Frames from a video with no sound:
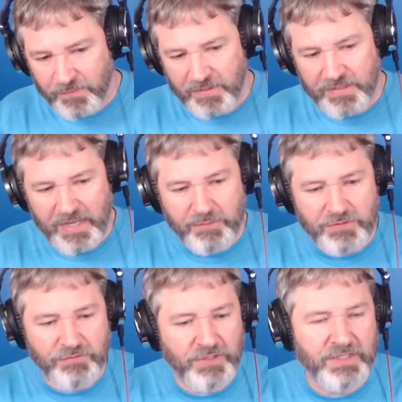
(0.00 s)
that was
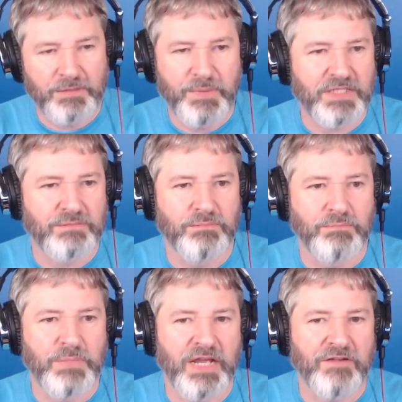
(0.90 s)
really the best
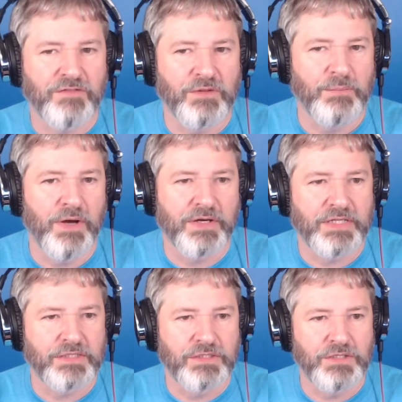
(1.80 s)
bang for the buck,
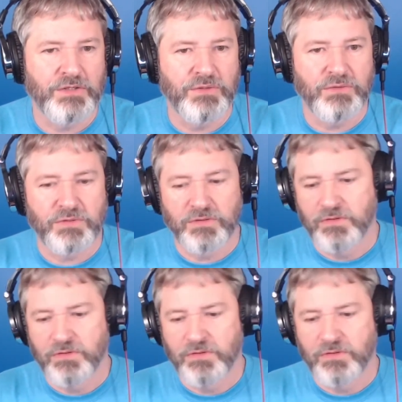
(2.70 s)
is to use